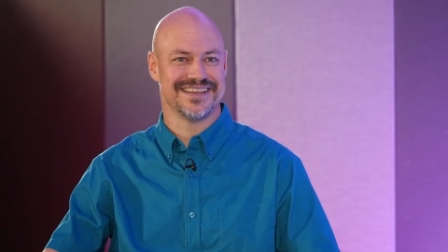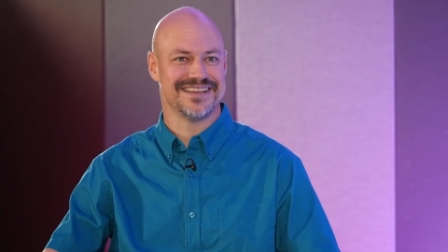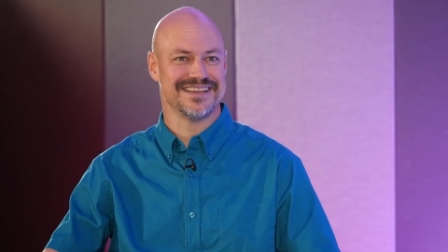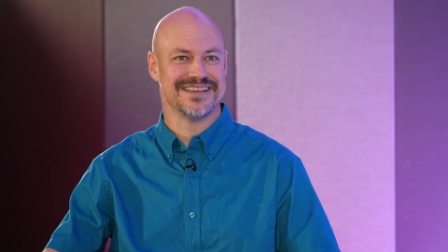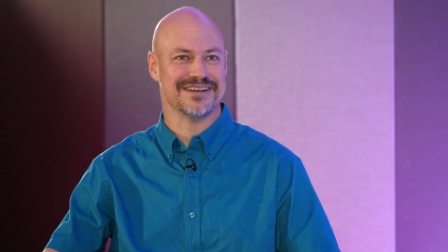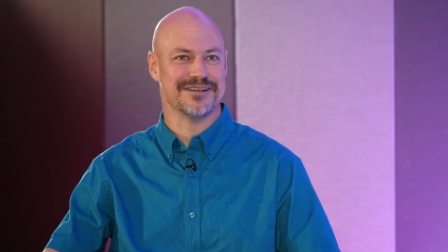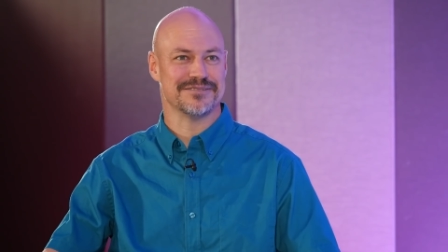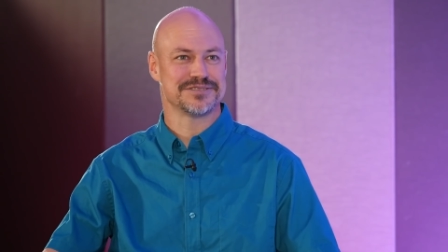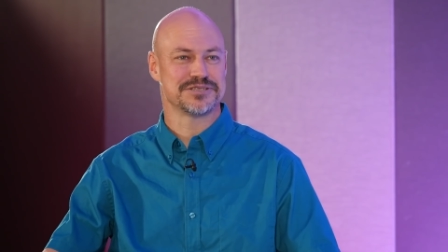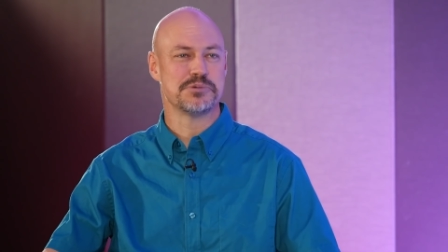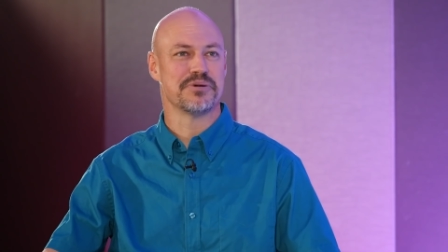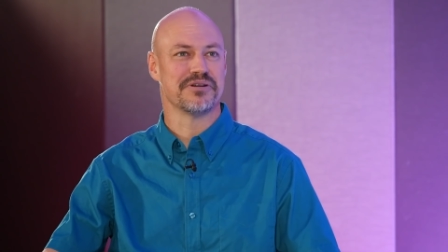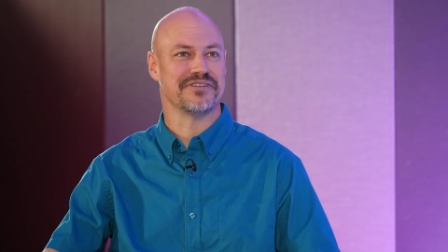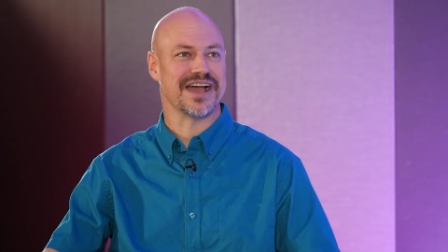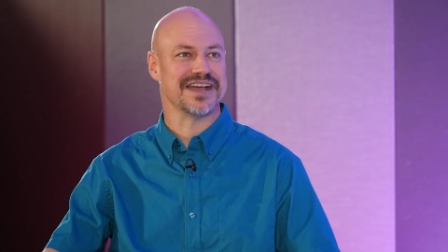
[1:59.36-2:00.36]
you know,
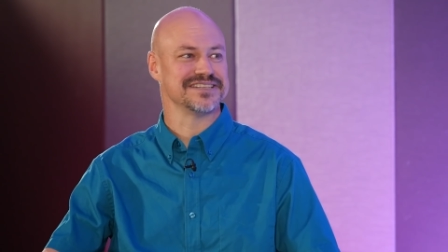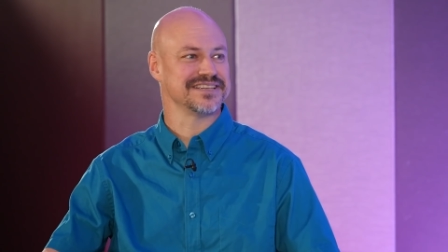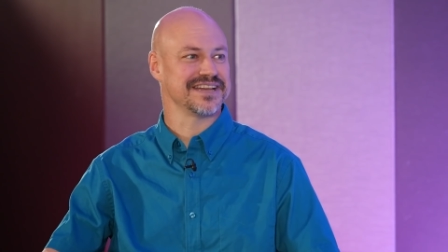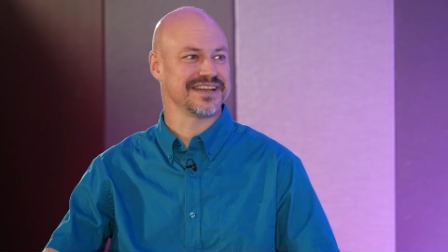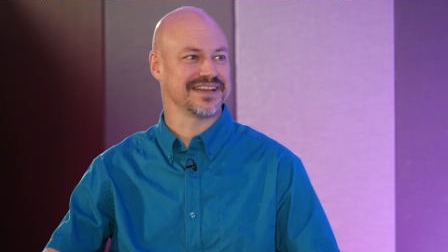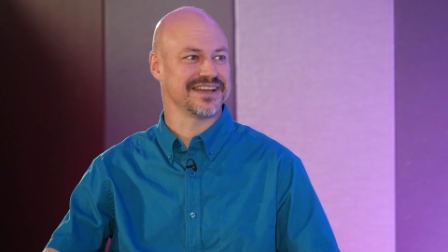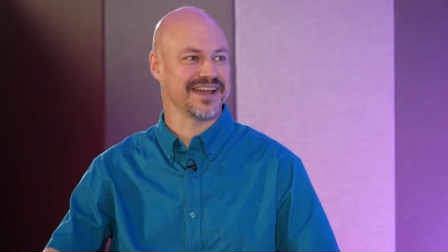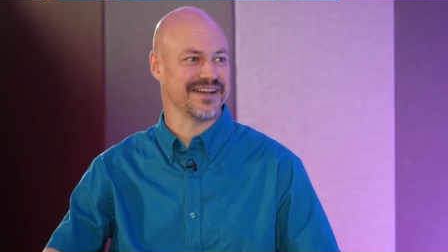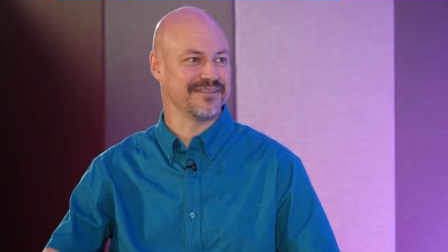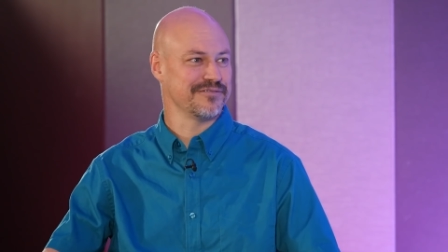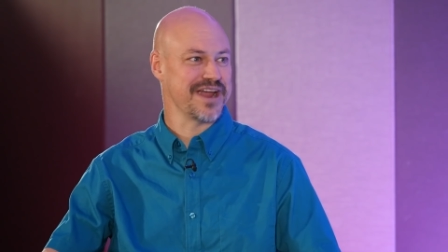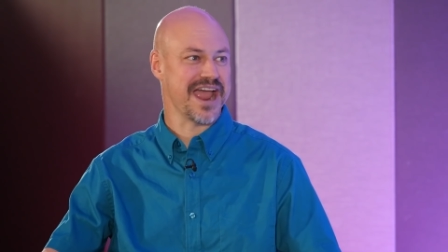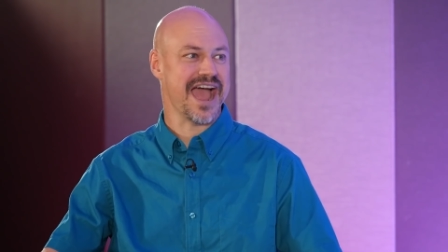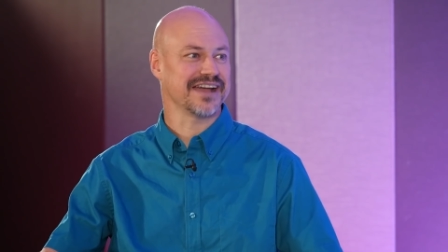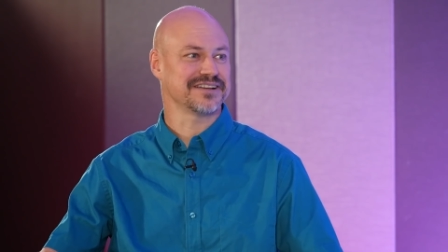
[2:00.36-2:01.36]
supervising a
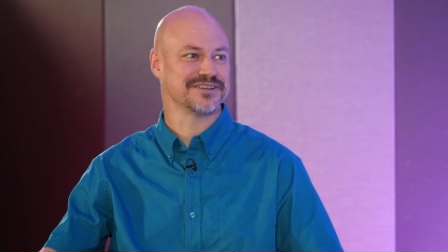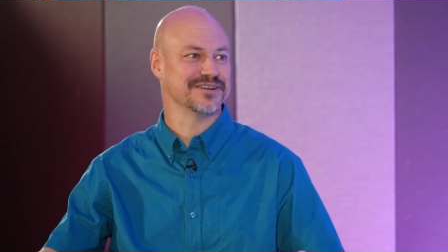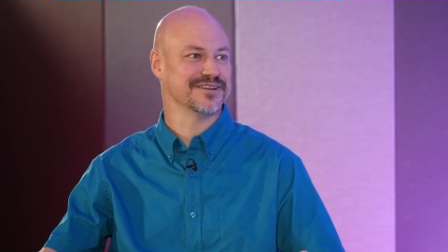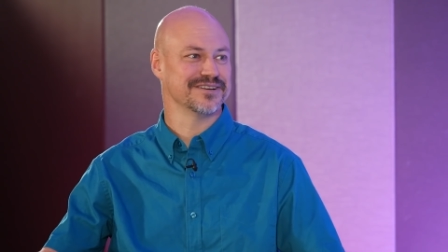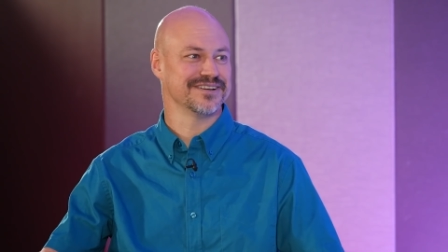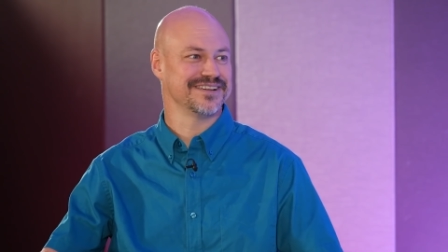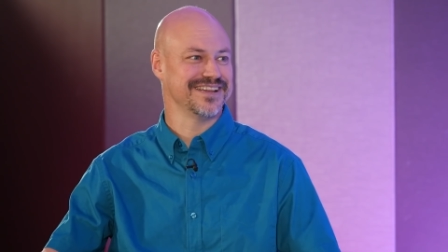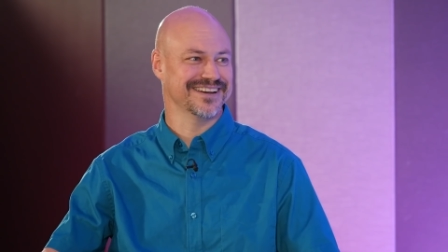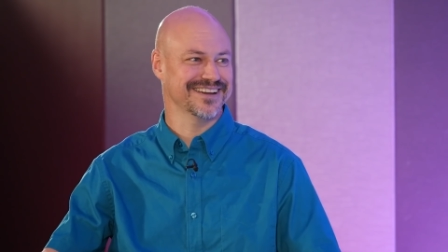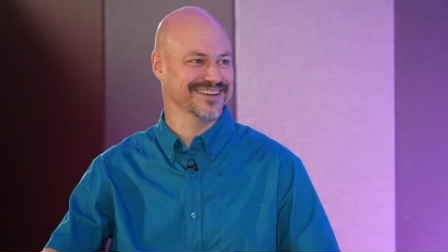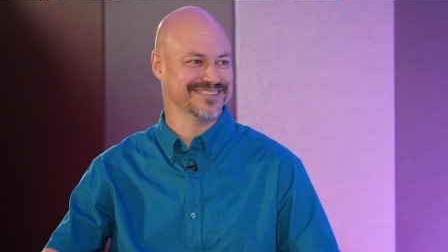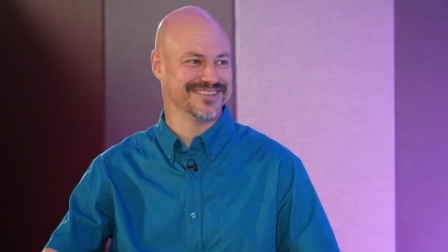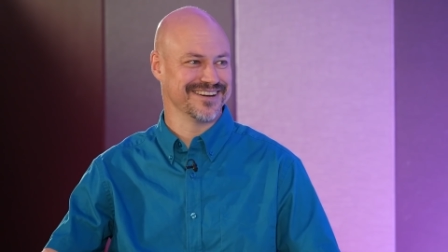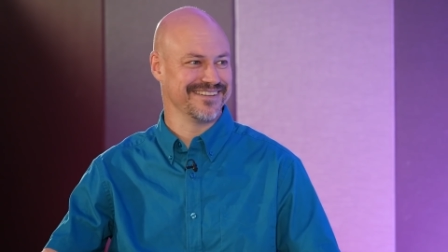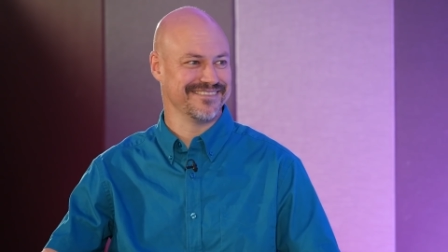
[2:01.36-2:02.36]
reactor, you
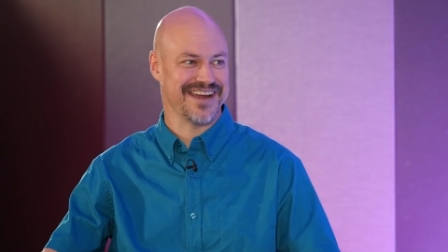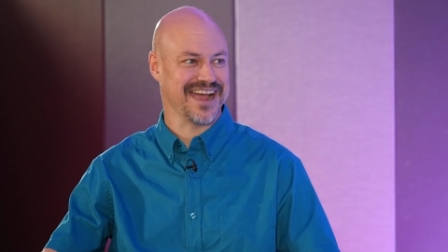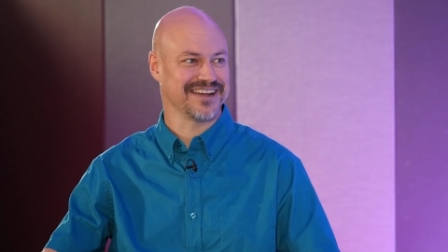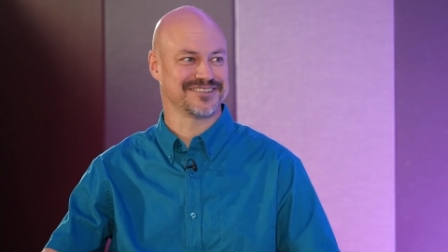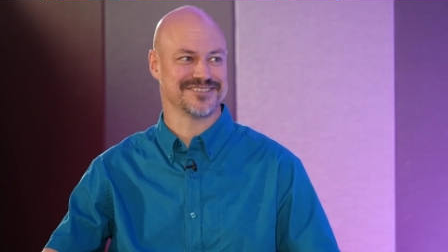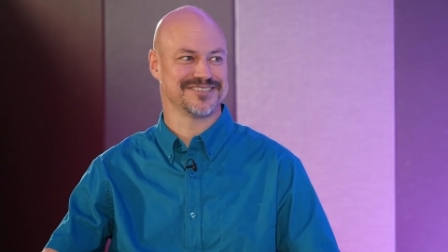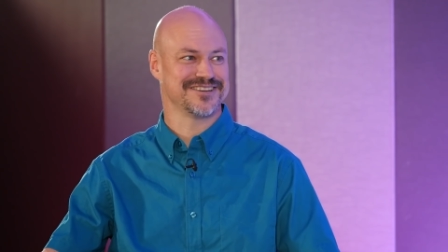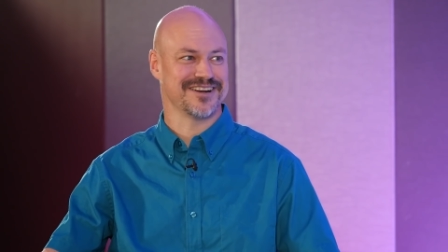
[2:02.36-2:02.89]
know, during reactor